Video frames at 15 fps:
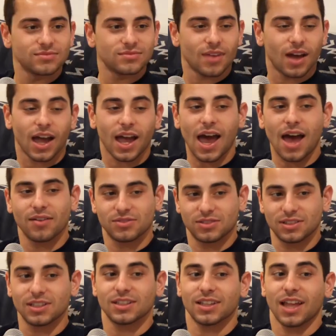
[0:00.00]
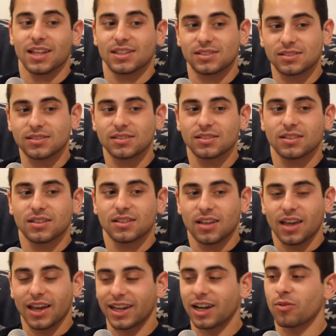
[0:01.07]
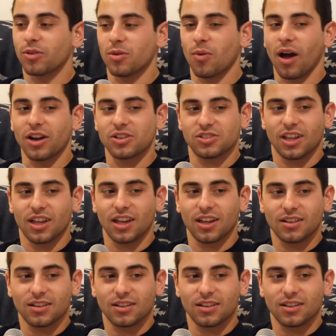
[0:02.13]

I have seen it. That's I could imagine. I gotta rewatch that. Maybe